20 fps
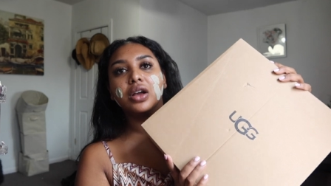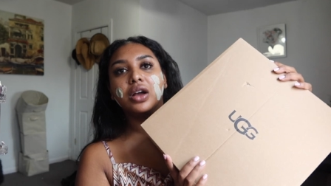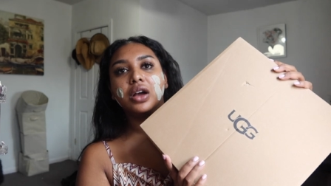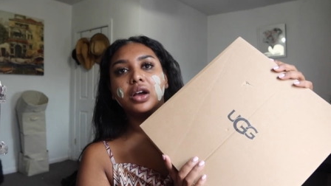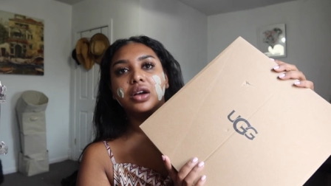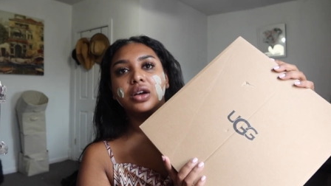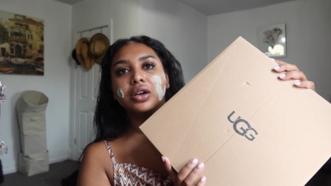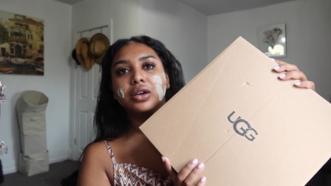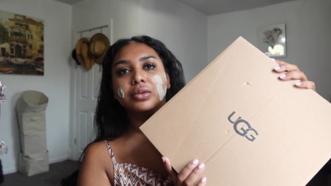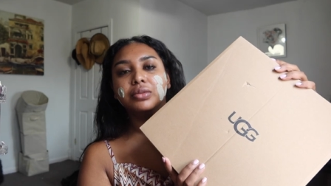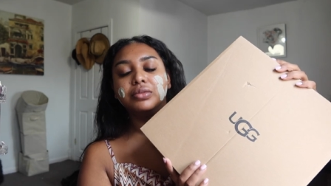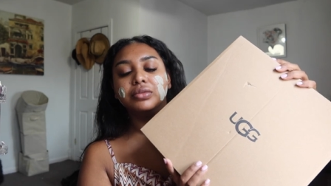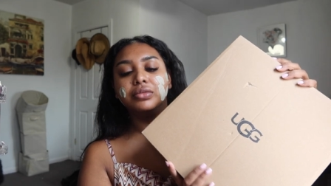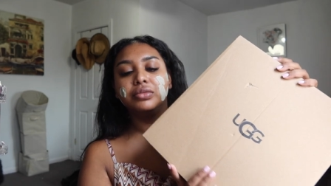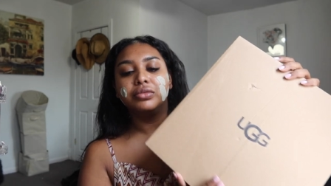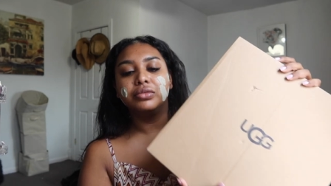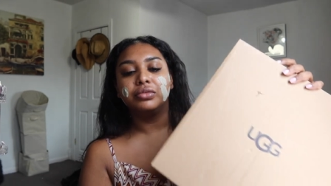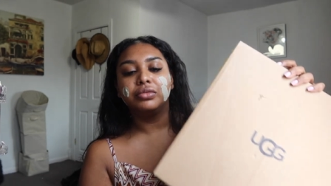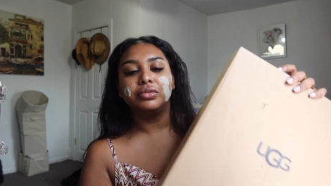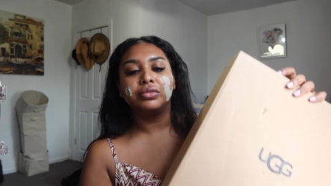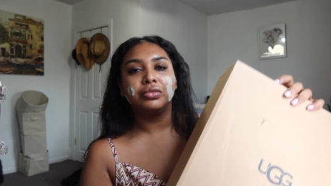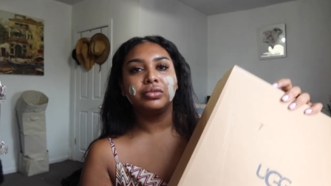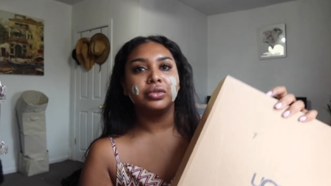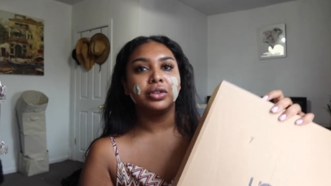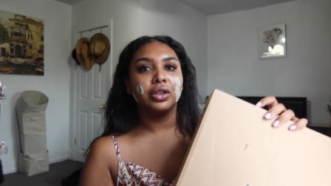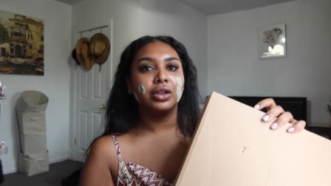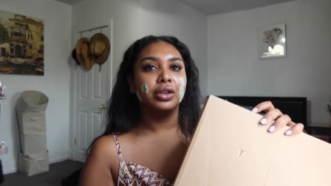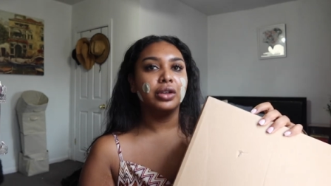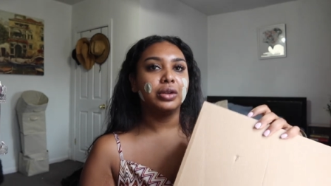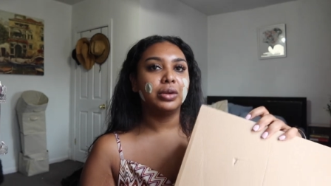Um,
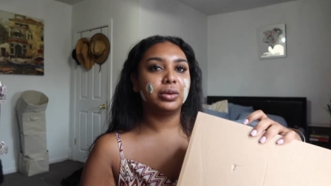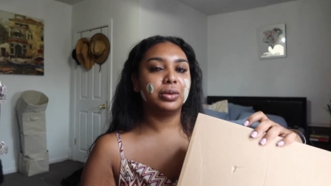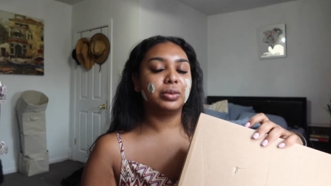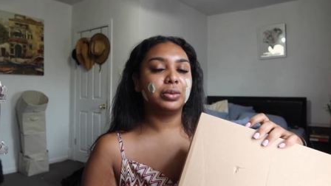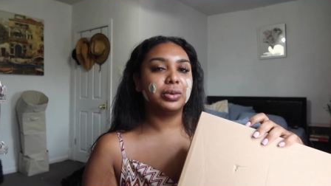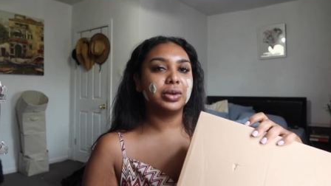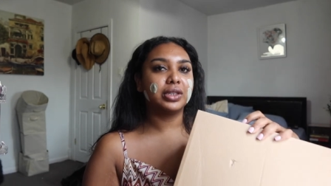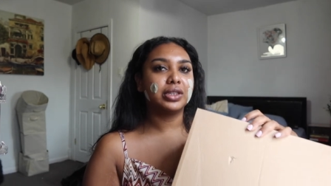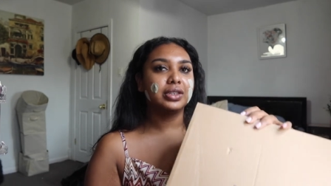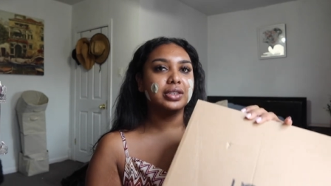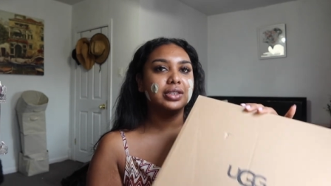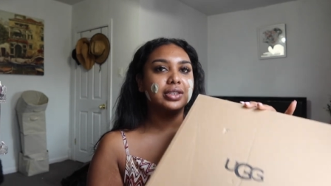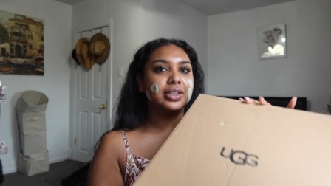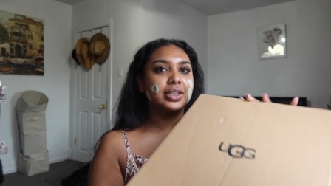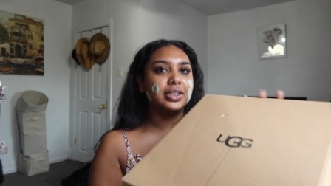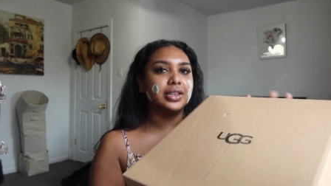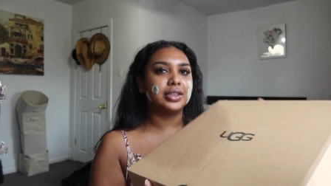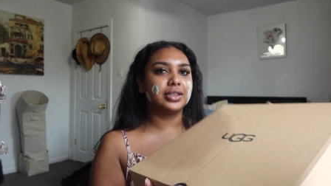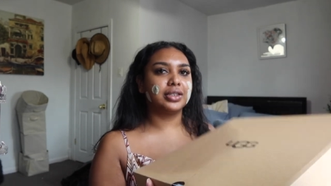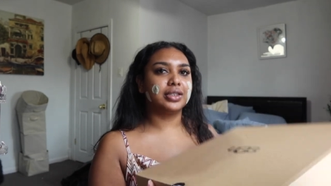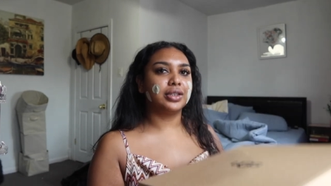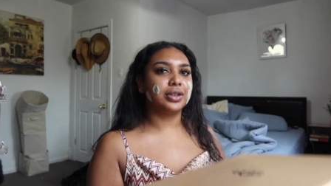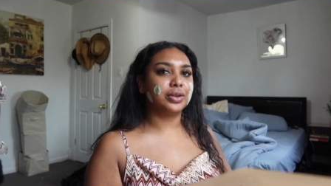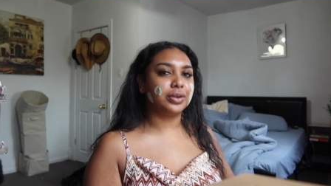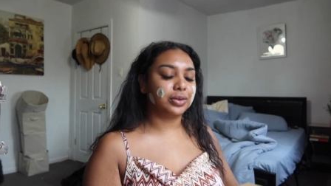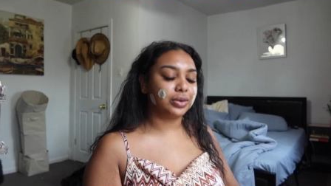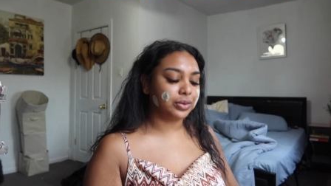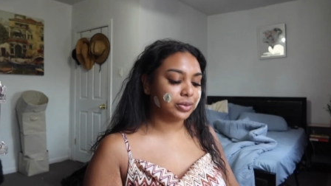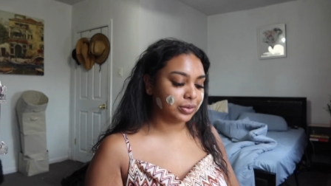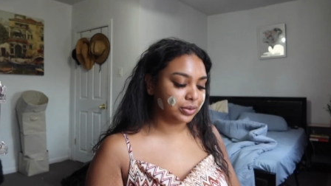which is like
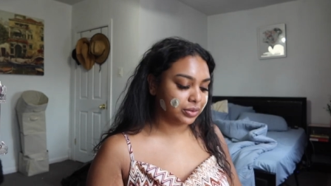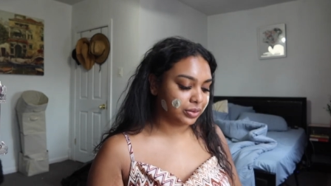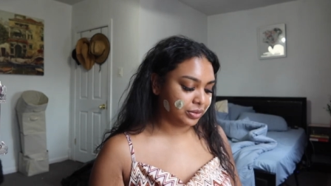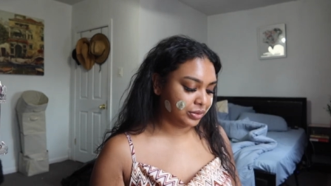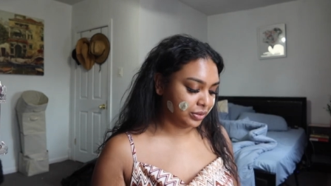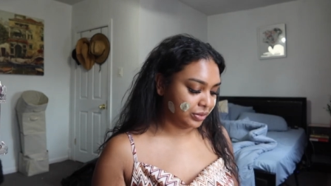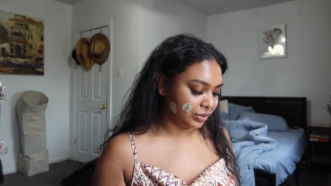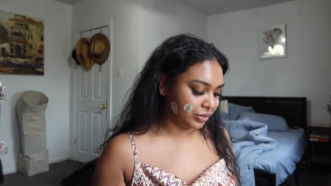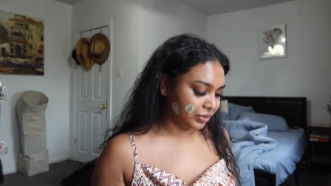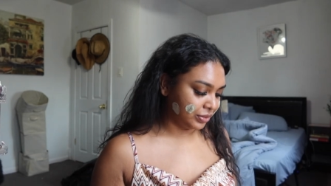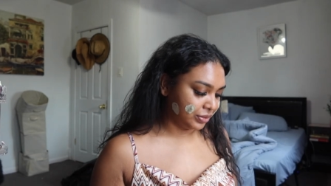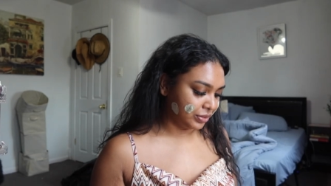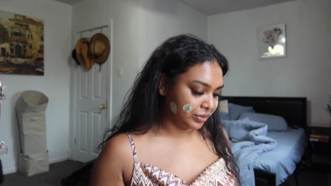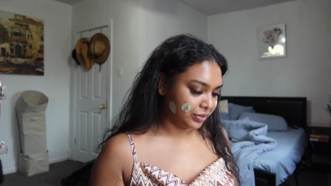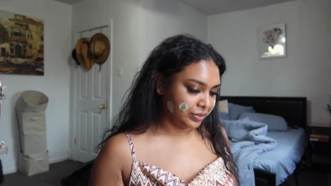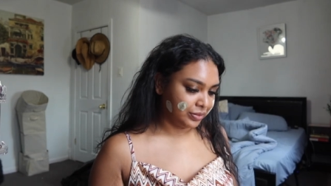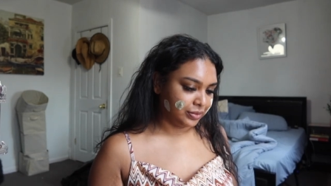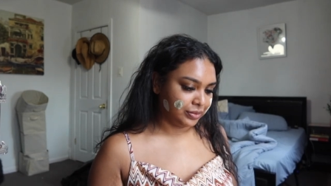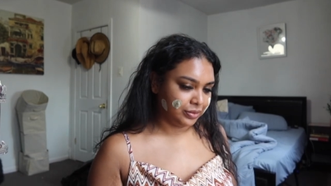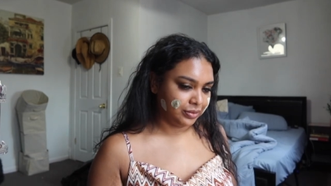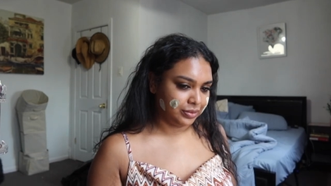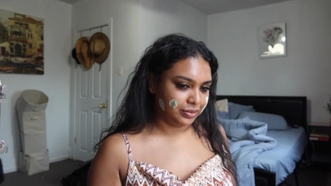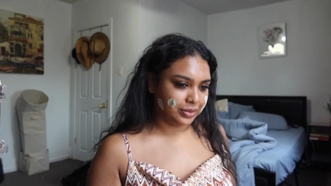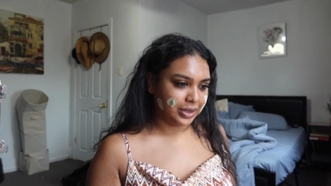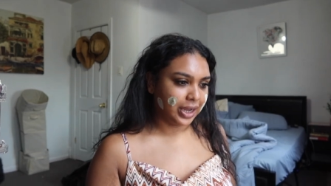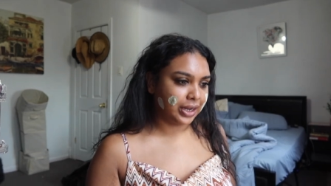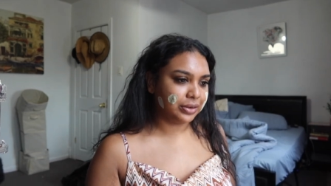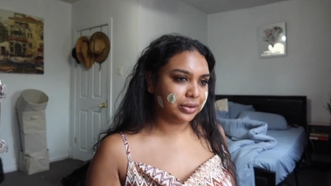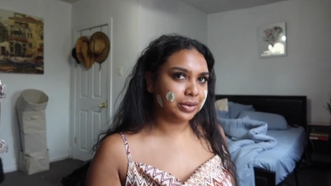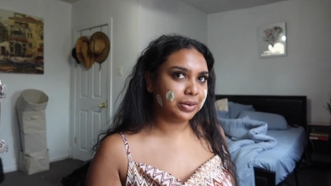so
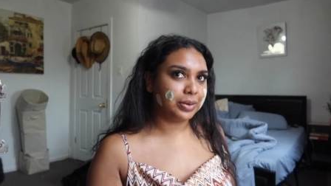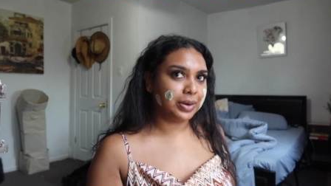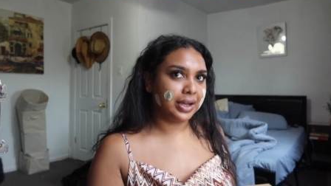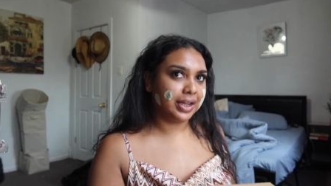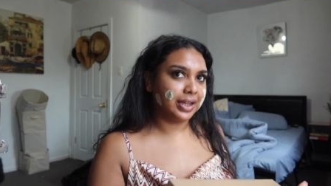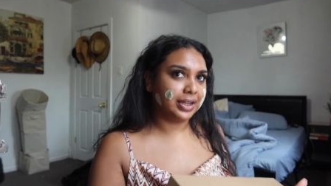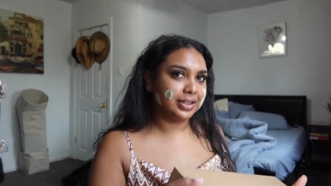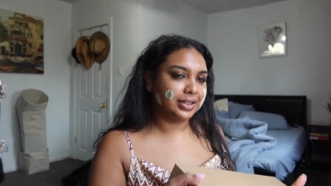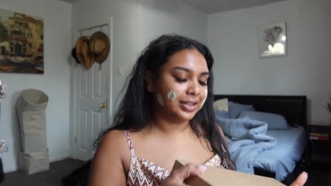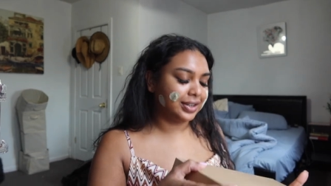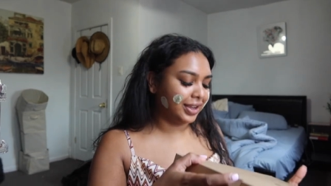i don't know why i did